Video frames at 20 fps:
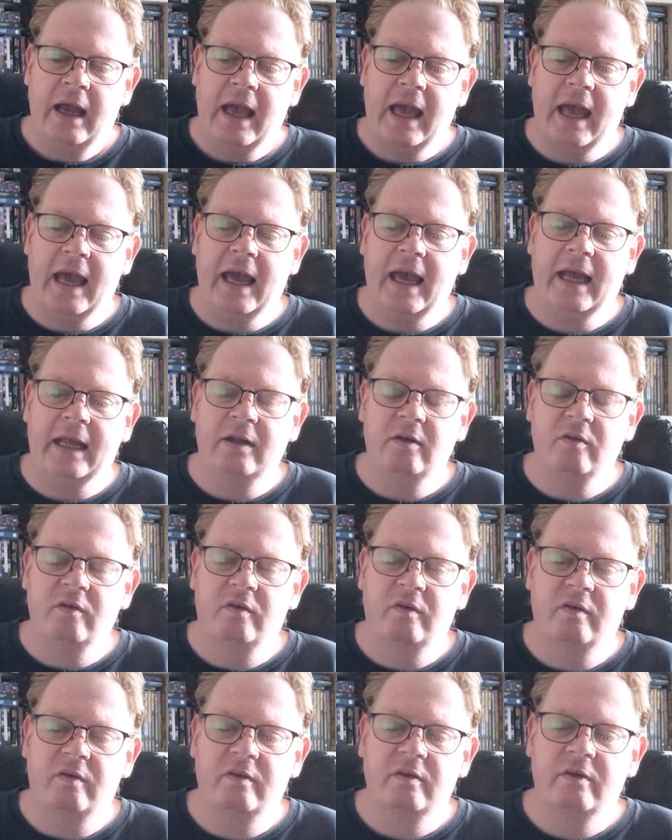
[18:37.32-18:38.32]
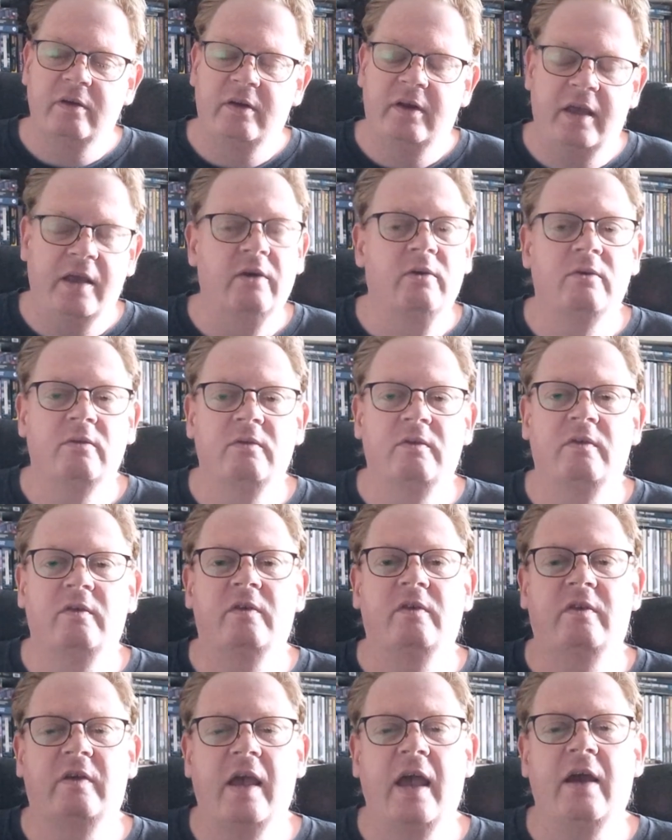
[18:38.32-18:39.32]
And kills
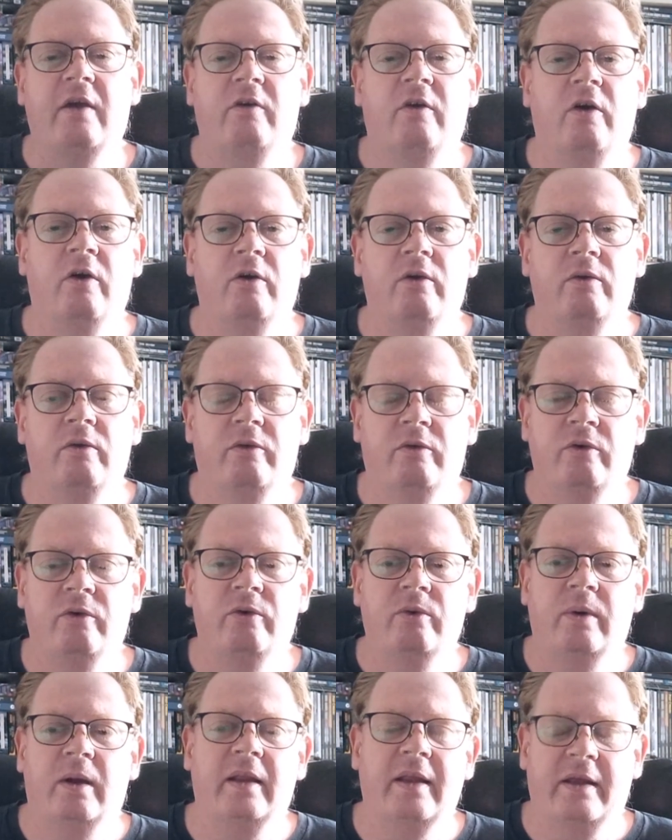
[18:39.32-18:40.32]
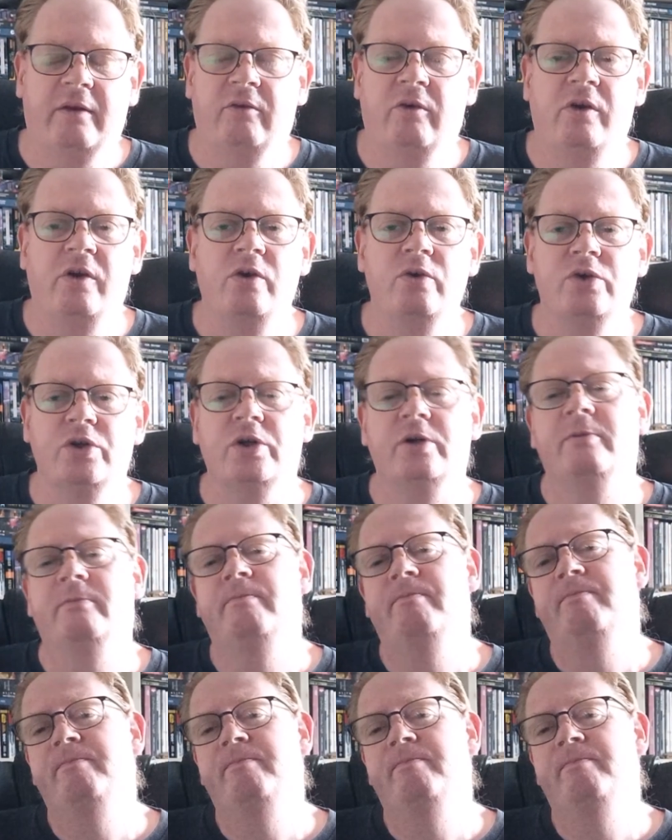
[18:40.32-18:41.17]
Scarecrow through electrocution.